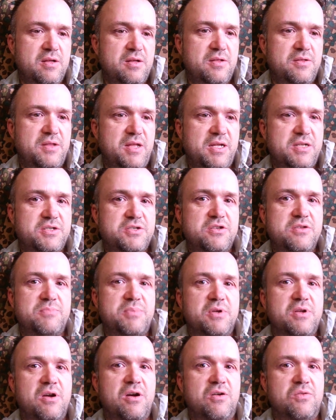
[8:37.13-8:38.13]
that super
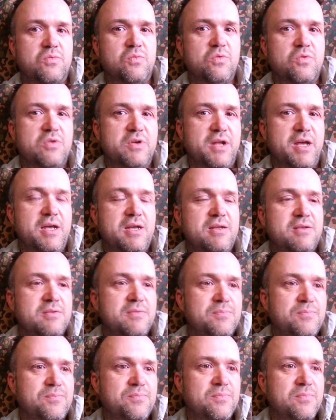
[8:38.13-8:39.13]
cold water
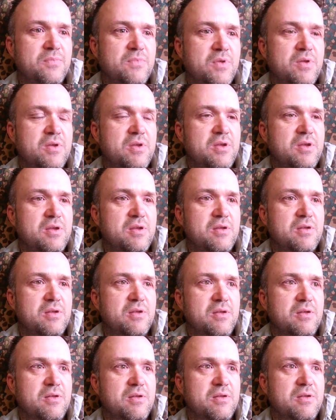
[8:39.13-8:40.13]

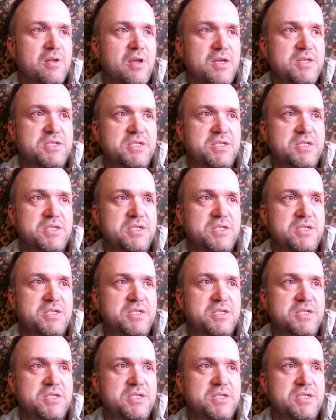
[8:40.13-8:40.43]
goes